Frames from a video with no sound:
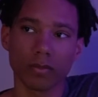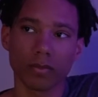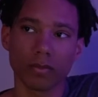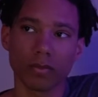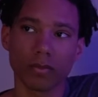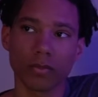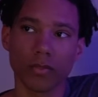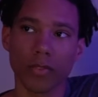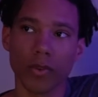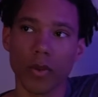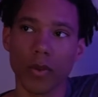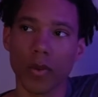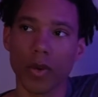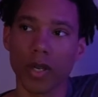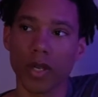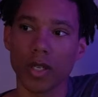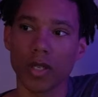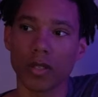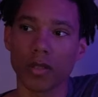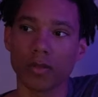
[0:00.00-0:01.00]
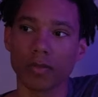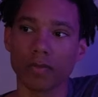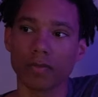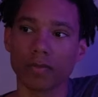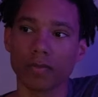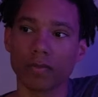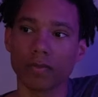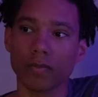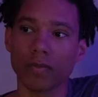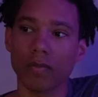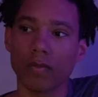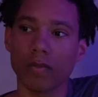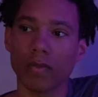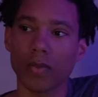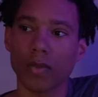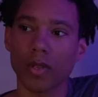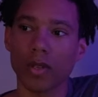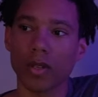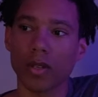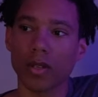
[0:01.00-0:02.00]
for work,
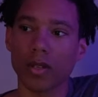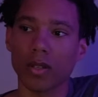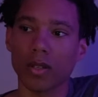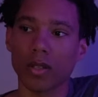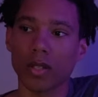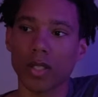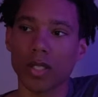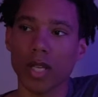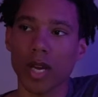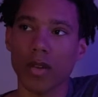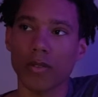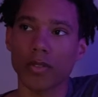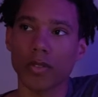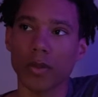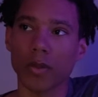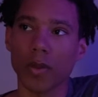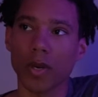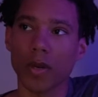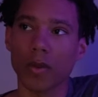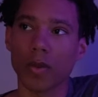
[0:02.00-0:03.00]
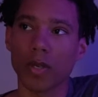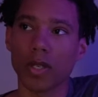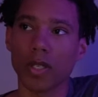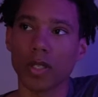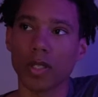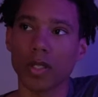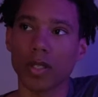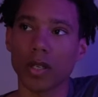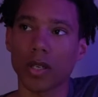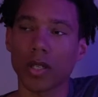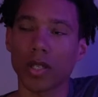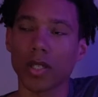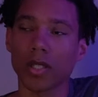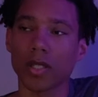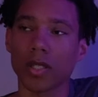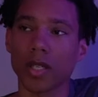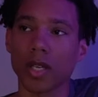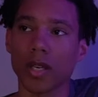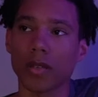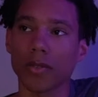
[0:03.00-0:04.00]
because I have to work with
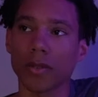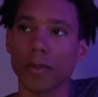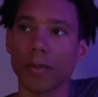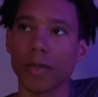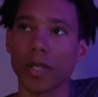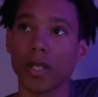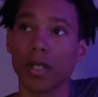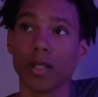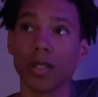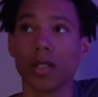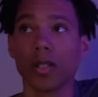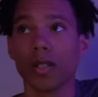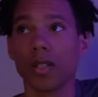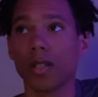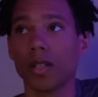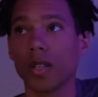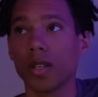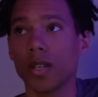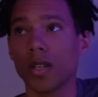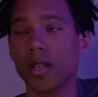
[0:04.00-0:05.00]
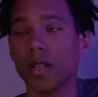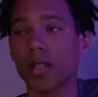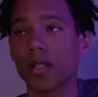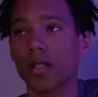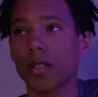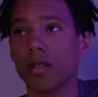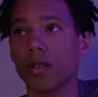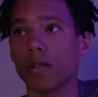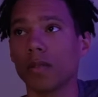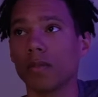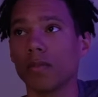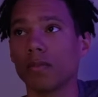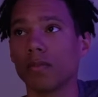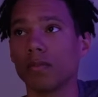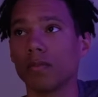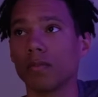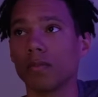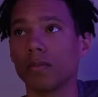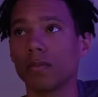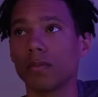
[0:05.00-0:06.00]
artists and I have to meet some